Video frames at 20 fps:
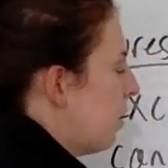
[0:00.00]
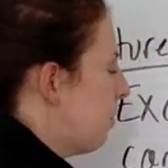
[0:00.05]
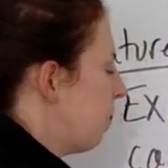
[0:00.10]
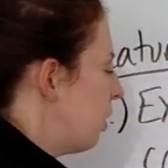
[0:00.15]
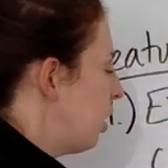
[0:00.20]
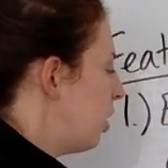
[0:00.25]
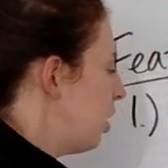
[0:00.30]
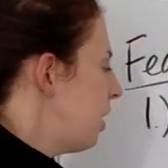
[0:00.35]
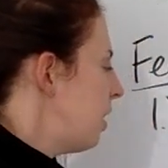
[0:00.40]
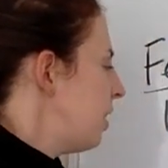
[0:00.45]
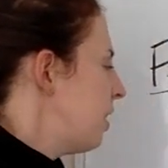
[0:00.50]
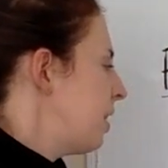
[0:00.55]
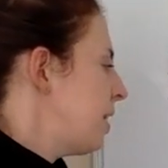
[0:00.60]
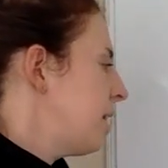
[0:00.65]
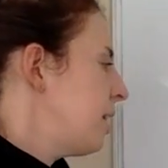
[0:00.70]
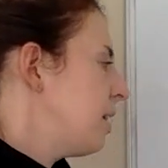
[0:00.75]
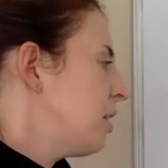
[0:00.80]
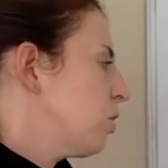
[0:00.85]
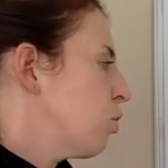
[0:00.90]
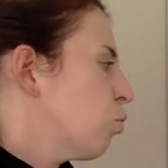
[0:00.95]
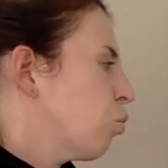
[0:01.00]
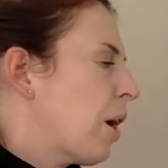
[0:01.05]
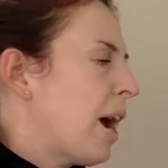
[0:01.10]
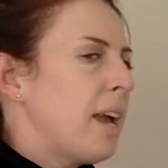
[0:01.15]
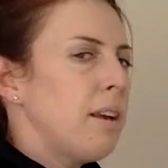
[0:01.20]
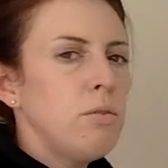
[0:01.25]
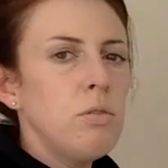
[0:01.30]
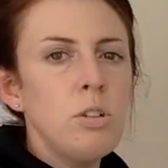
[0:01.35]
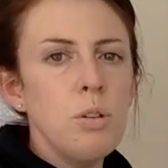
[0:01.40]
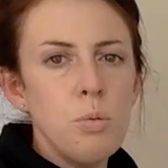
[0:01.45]
if a good is
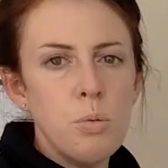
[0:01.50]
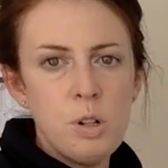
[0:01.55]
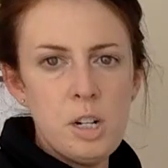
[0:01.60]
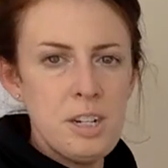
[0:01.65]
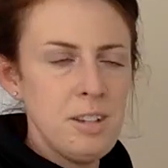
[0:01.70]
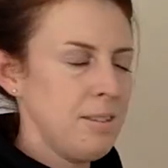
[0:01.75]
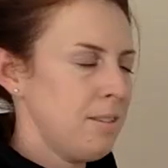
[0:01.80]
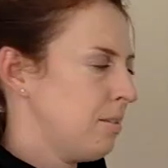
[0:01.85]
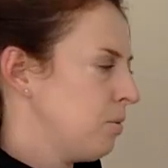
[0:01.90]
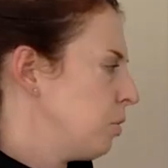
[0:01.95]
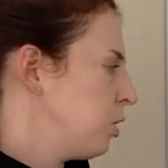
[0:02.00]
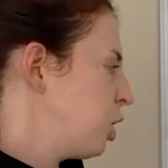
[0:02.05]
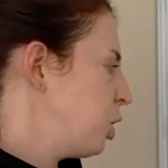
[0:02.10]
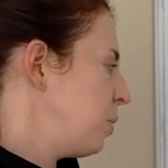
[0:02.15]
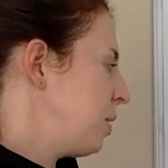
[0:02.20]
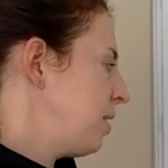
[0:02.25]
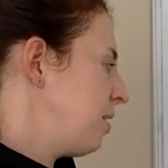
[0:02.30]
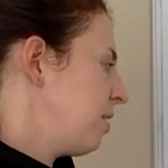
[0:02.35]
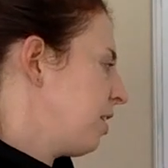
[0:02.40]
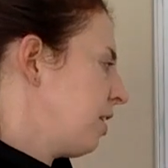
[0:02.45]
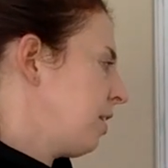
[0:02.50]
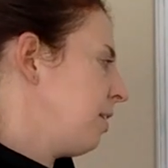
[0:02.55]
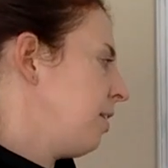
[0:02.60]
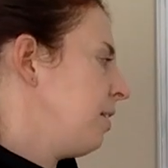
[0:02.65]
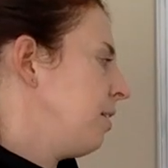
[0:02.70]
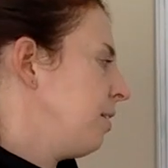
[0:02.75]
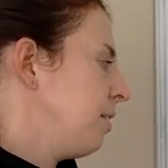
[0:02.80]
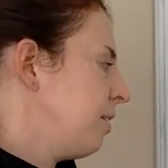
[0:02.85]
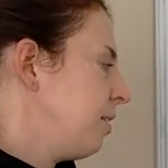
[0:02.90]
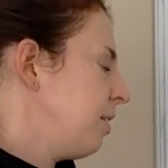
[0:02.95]
rivalrous, which means there
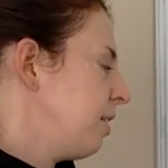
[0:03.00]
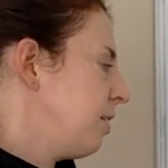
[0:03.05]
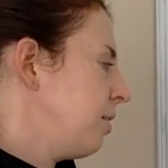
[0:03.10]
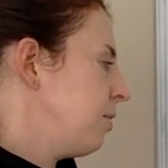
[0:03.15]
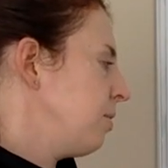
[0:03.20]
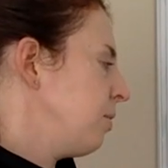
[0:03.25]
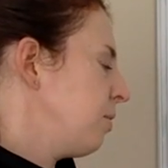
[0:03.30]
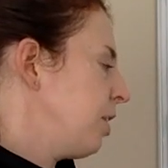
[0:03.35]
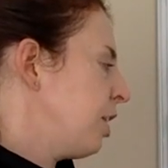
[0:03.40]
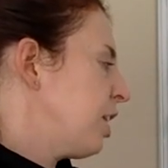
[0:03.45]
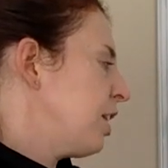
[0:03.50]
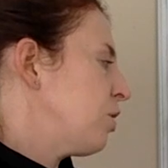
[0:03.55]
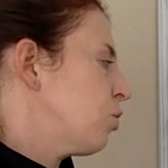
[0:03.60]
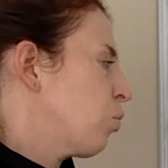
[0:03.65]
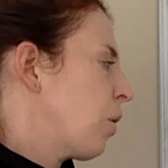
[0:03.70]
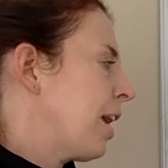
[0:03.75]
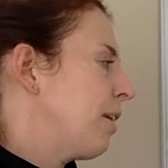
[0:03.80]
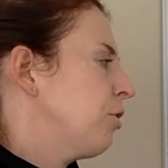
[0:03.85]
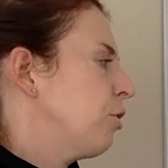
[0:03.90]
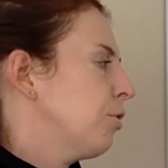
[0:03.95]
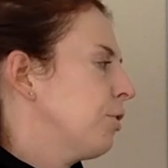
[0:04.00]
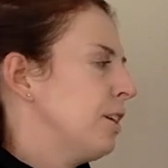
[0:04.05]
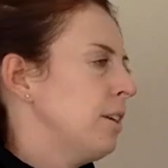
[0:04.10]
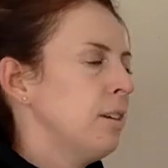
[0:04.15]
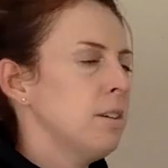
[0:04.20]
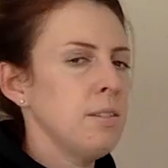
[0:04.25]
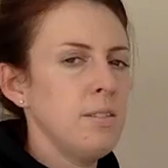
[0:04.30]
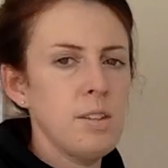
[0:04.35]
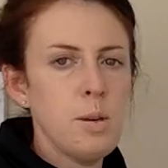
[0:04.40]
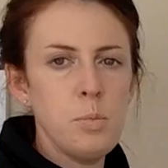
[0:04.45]
is rivalry in
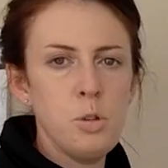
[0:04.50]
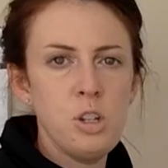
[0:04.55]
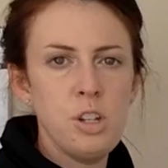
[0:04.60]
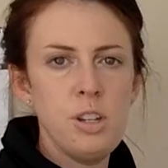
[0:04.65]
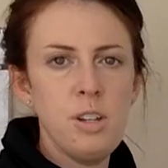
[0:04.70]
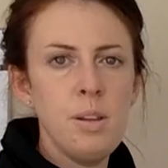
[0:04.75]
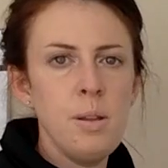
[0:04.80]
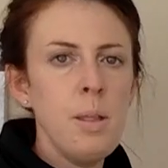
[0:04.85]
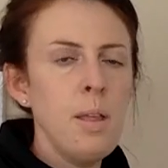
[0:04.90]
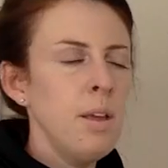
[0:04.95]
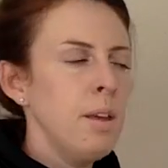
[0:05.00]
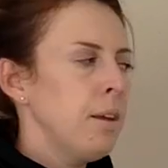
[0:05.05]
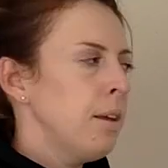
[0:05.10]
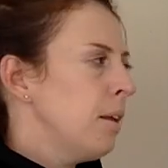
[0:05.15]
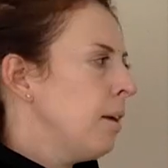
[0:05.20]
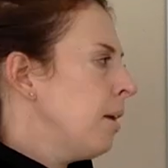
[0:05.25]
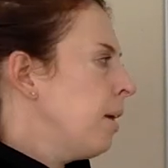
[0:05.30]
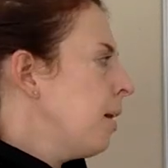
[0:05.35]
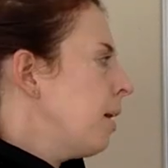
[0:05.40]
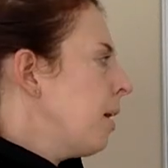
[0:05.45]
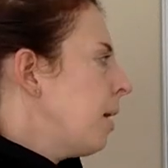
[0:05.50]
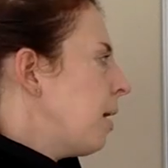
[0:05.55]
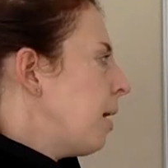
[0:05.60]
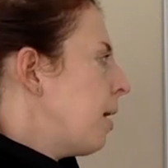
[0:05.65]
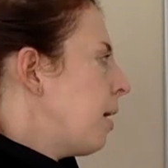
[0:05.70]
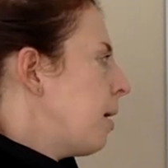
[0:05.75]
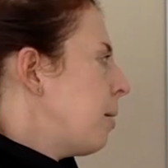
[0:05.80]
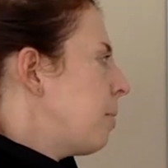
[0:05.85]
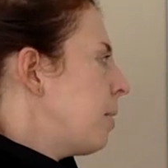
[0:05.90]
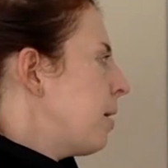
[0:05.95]
consumption,
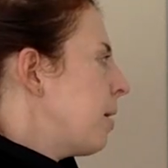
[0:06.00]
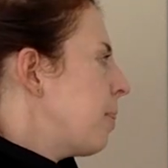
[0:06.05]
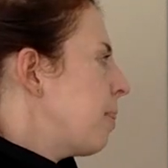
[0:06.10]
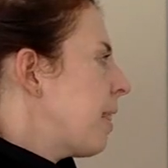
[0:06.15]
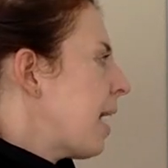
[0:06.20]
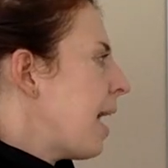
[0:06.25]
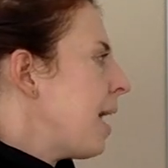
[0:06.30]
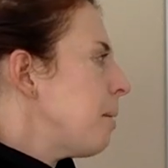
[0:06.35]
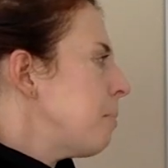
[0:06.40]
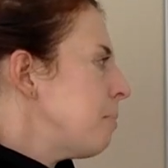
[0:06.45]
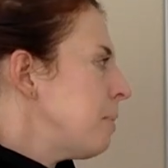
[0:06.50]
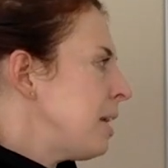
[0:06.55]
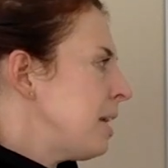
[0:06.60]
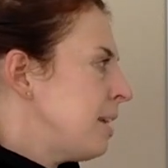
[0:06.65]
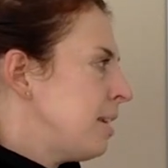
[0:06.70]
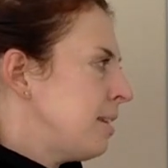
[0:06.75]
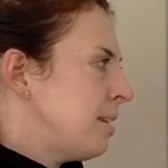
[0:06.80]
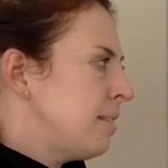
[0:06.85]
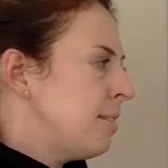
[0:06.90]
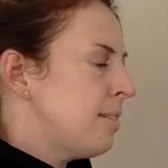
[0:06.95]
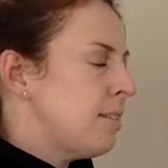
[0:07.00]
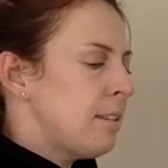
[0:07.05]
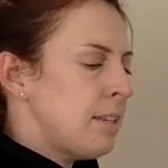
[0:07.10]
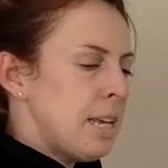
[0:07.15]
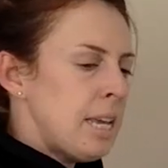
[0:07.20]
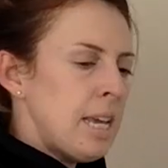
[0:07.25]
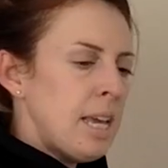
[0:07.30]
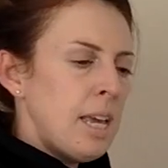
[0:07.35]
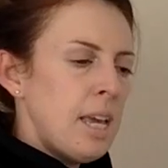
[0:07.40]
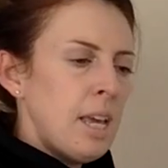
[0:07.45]
that means
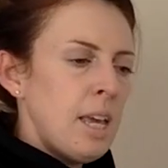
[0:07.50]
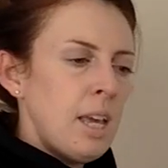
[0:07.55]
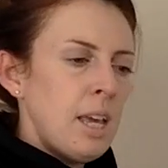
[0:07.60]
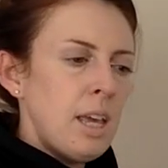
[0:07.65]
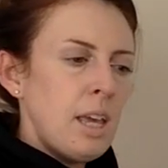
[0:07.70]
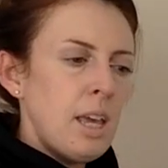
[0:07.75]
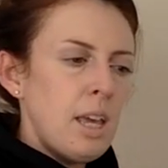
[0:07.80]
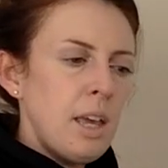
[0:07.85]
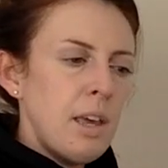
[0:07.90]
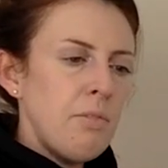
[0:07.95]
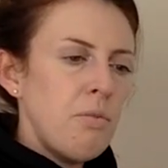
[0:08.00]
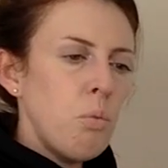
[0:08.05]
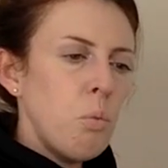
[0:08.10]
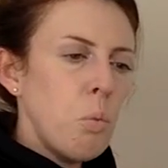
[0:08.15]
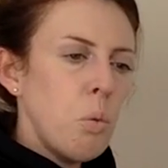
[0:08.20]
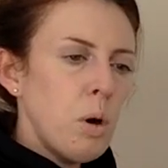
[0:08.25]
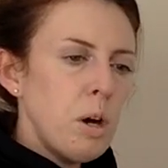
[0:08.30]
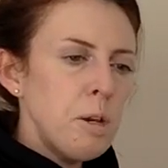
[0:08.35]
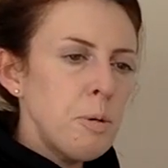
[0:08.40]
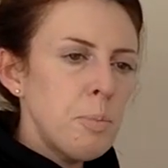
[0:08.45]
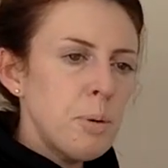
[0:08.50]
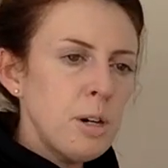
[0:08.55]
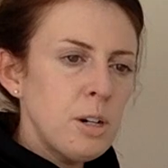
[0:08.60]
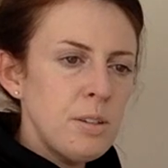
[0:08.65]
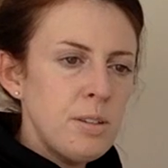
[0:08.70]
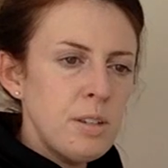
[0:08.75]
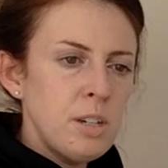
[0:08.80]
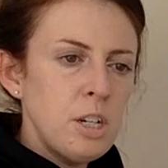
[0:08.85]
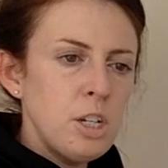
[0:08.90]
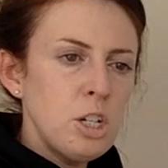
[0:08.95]
if one
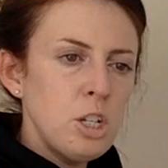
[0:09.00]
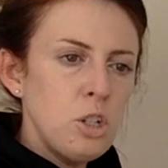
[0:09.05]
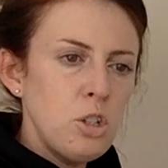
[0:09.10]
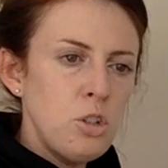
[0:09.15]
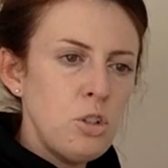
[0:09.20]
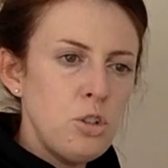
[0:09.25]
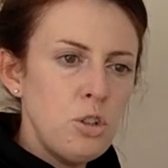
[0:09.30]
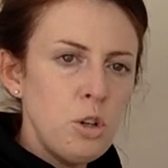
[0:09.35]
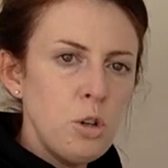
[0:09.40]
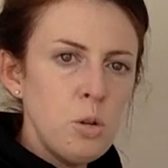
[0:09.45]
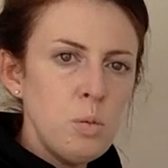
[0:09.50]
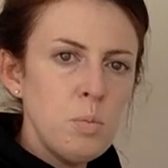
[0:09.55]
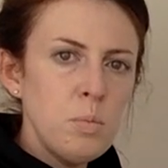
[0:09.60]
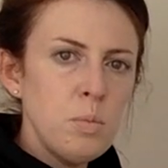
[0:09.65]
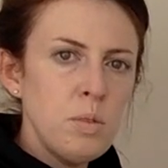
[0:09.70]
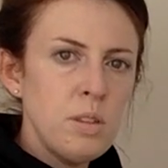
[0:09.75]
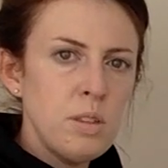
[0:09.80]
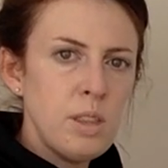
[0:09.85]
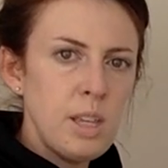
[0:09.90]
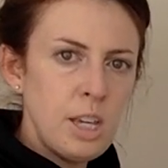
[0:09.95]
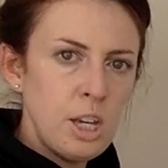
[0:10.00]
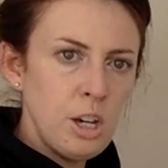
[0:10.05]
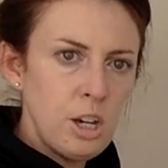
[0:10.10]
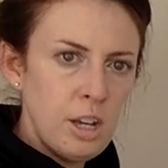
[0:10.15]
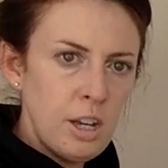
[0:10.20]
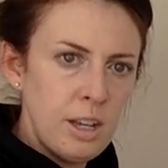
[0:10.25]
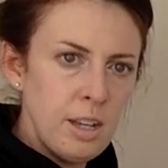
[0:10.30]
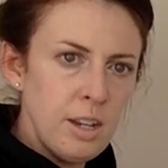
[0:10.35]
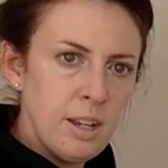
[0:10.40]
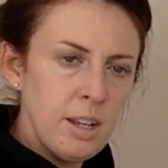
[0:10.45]
person consumes the
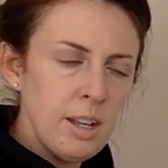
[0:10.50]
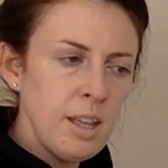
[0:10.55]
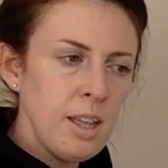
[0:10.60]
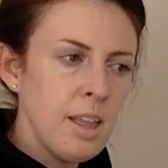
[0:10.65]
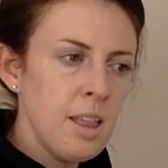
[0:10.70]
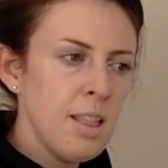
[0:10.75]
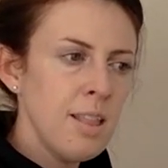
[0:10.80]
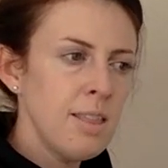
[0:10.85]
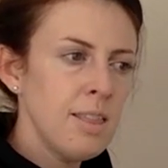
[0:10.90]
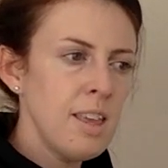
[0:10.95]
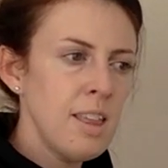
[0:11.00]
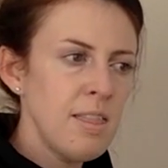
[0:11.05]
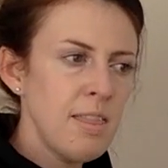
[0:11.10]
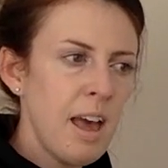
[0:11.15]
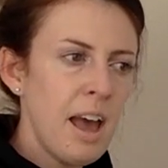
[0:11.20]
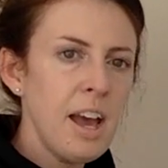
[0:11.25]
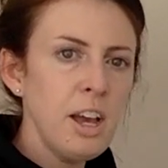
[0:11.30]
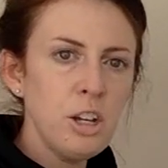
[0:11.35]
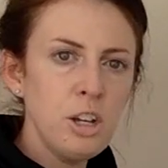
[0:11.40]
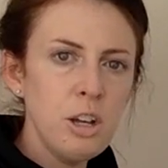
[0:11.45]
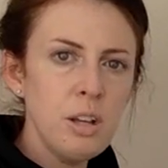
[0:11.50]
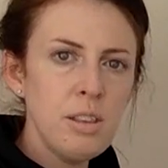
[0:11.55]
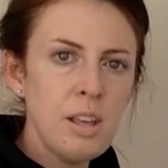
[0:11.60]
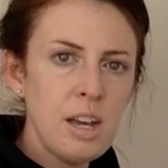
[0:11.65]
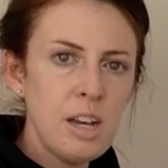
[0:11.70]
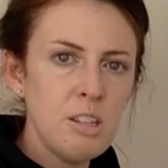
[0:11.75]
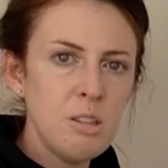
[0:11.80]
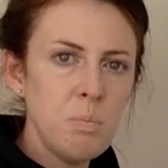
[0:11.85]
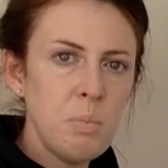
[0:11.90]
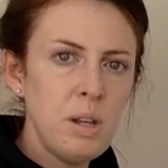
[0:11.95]
good, then that good that
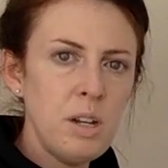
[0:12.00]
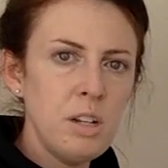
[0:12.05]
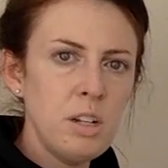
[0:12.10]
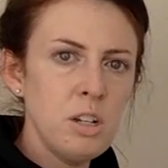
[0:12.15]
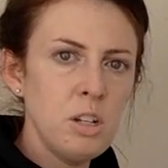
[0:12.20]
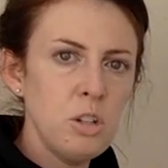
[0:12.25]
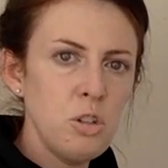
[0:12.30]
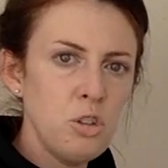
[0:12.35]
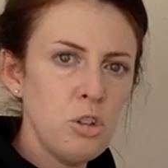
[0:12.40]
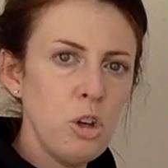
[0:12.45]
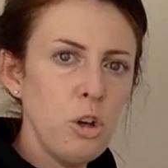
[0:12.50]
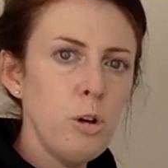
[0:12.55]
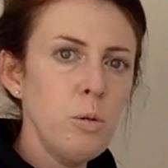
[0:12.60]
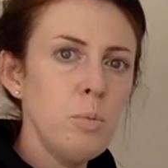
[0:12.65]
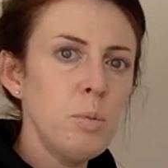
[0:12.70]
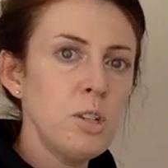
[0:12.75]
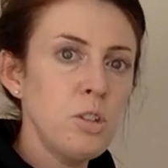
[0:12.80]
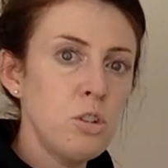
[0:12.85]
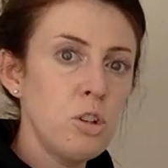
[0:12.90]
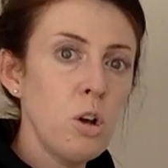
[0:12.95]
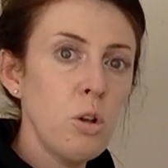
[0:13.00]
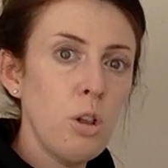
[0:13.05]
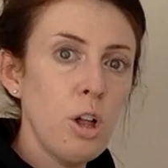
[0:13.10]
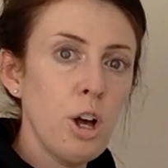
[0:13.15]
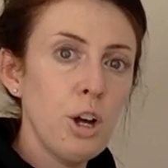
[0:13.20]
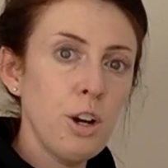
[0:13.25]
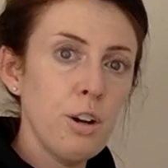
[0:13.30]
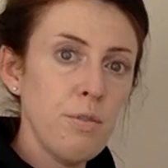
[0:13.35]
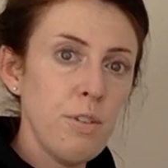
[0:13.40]
has been consumed is no longer